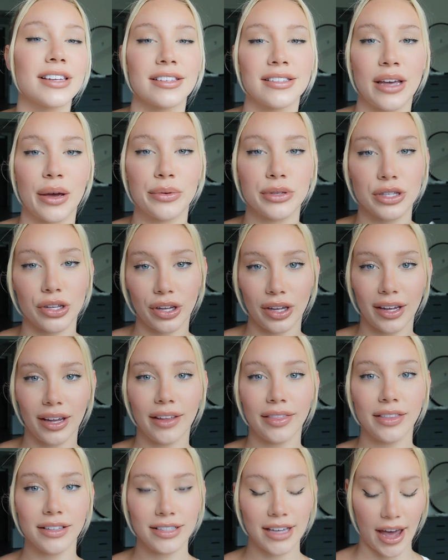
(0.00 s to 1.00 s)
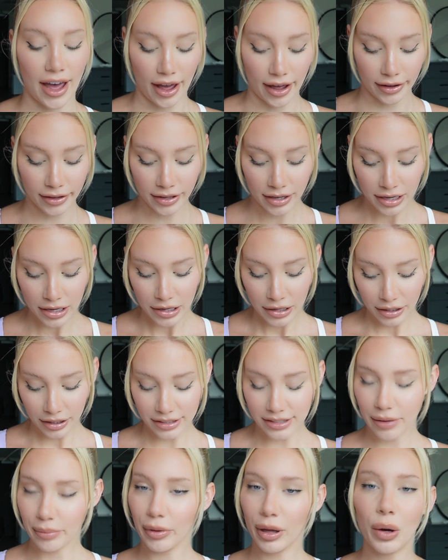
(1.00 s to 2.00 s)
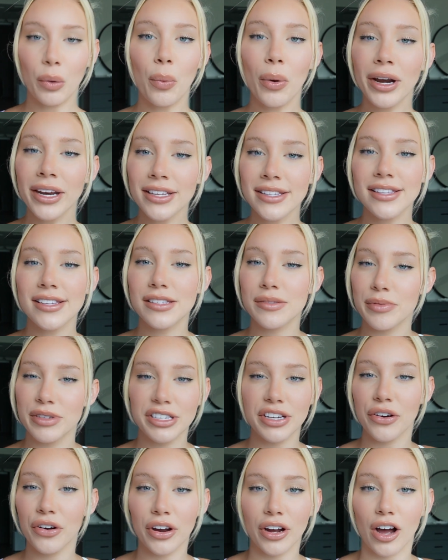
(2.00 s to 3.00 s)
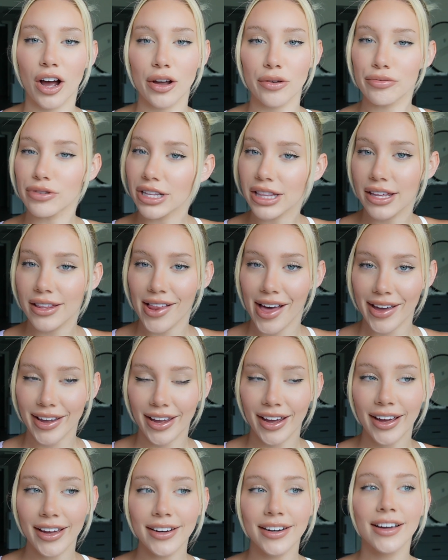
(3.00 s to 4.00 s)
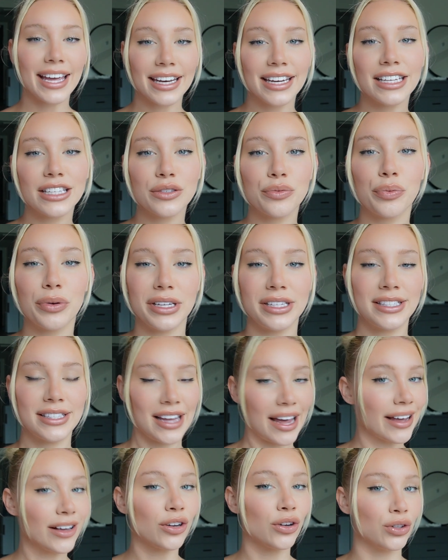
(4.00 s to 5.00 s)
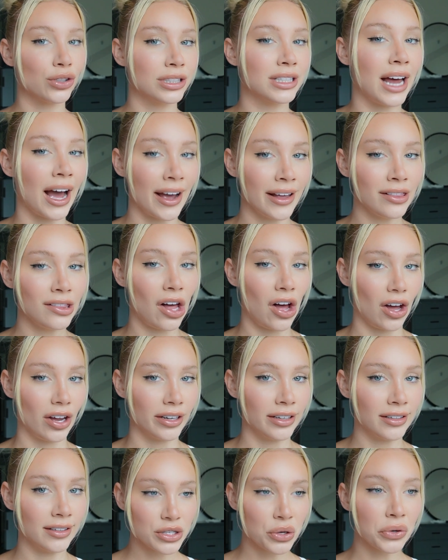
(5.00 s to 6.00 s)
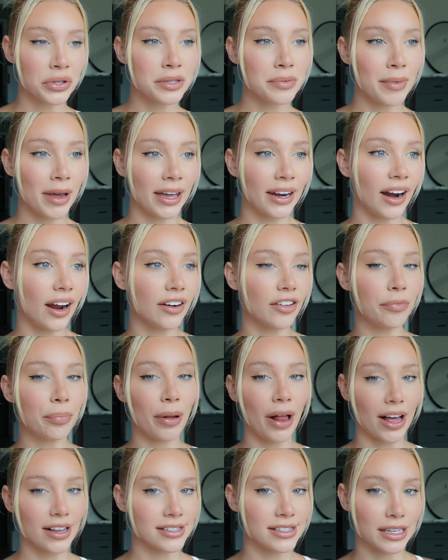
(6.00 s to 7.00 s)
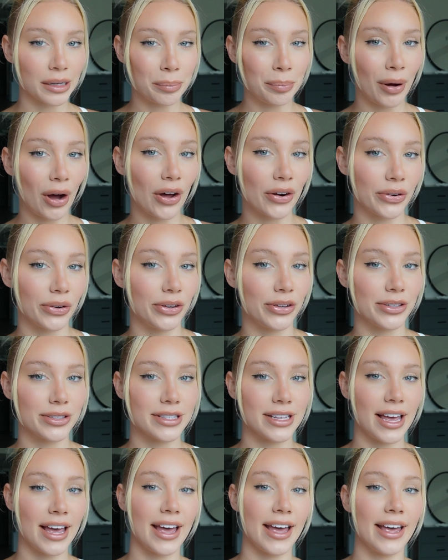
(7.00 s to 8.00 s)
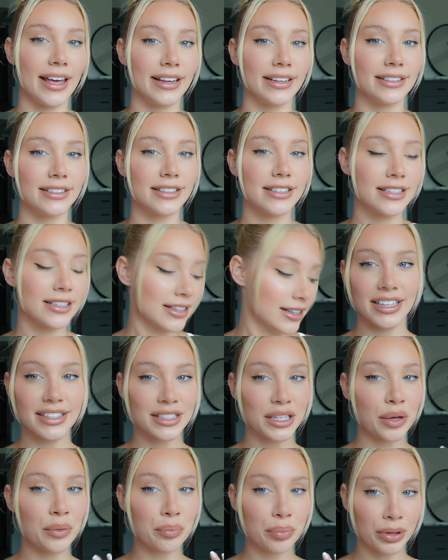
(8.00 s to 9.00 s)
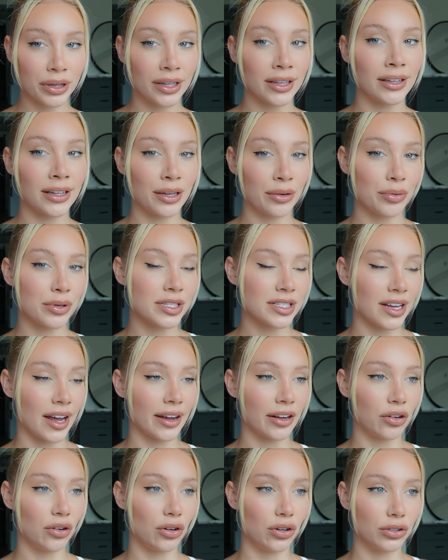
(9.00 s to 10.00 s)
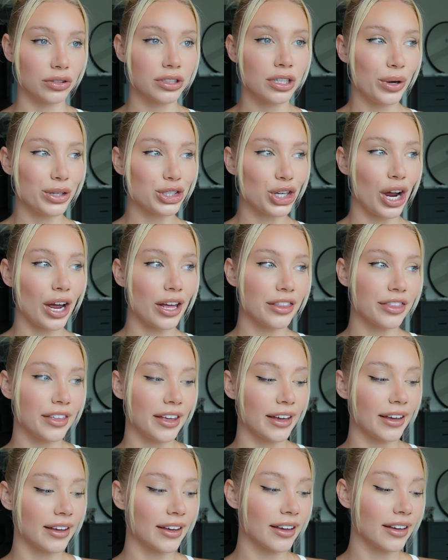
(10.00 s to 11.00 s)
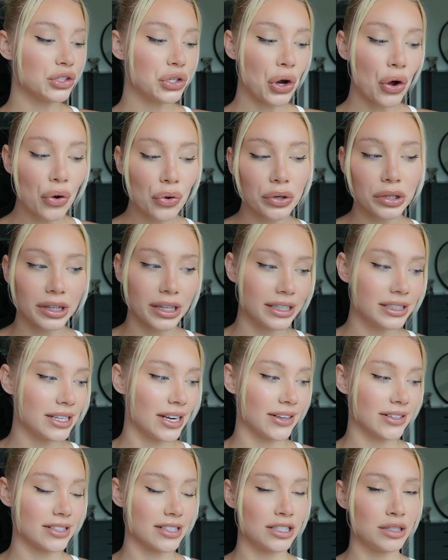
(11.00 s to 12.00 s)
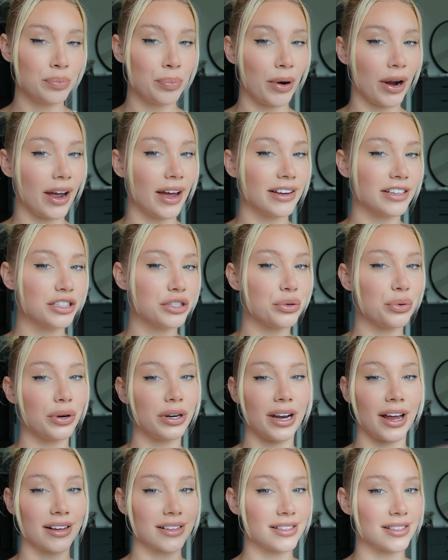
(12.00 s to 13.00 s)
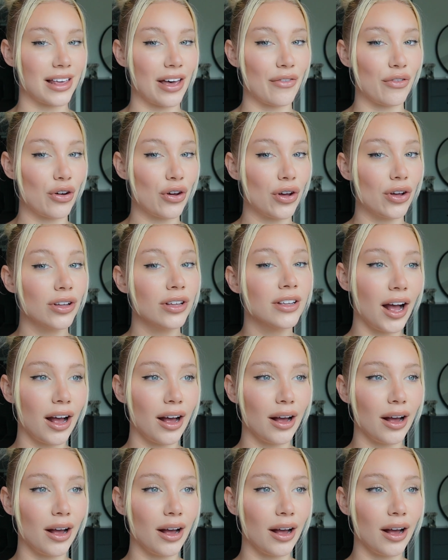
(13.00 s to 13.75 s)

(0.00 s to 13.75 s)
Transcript: as I was looking at the tag, because I'm like, what is this material? I really like it. It is recycled nylon. So it's made out of plastic bottles and it's completely recycled, which I think totally takes this brand to a next level,